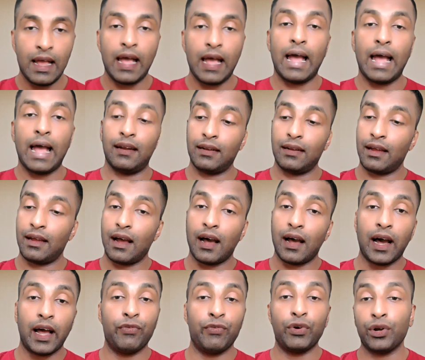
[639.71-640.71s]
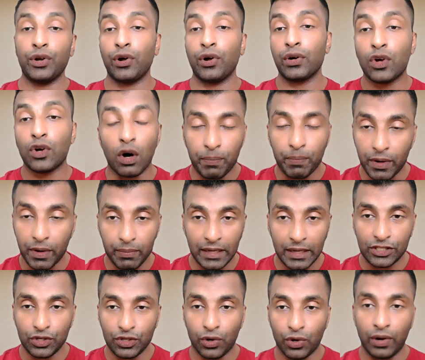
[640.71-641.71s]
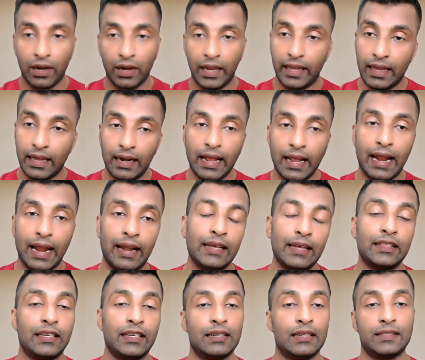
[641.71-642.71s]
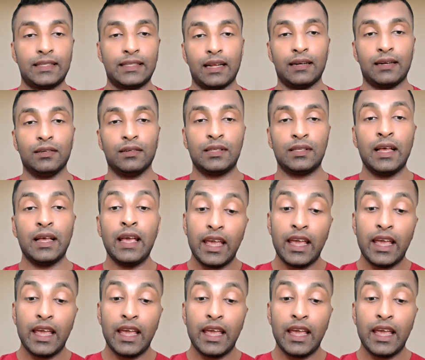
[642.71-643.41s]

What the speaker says: And I would not compromise on legal and ethical standards,